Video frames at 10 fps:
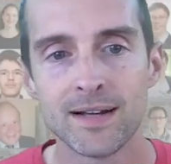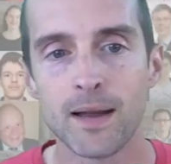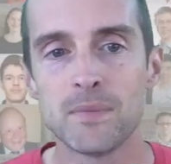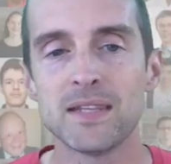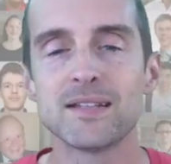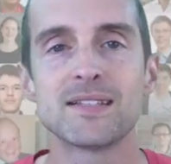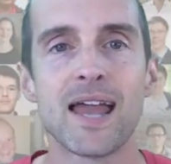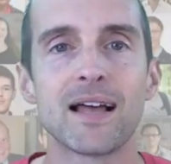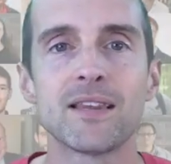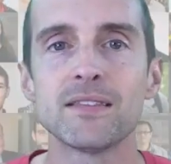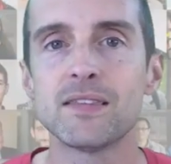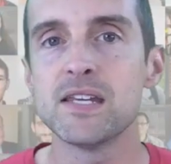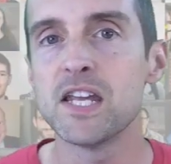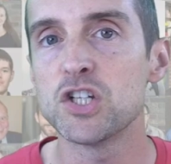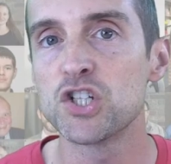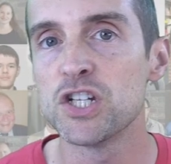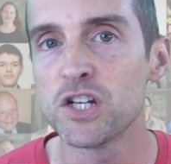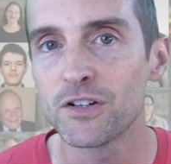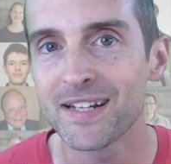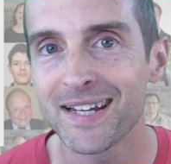I mean, the talent, the
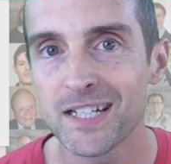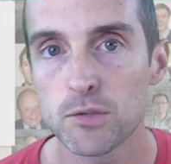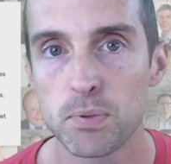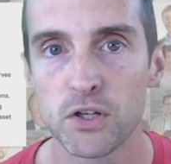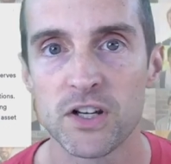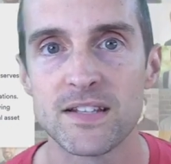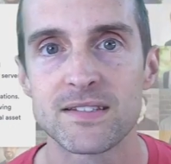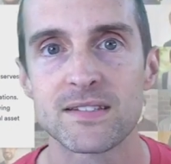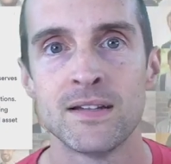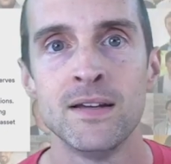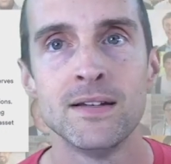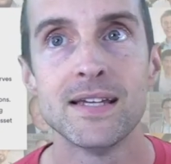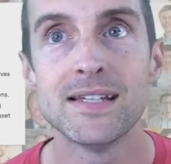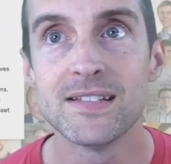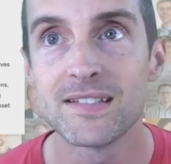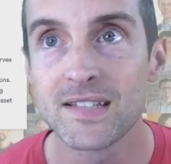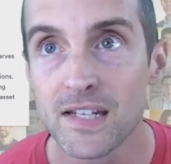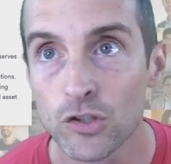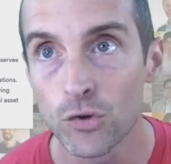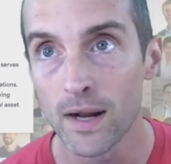engineering experience is
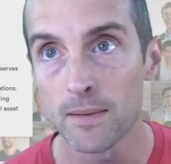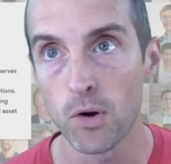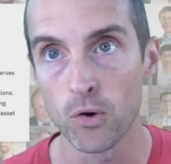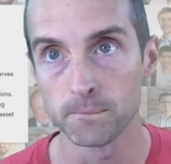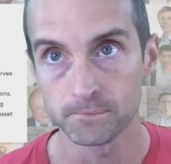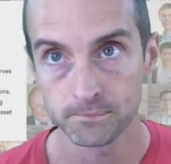incredible.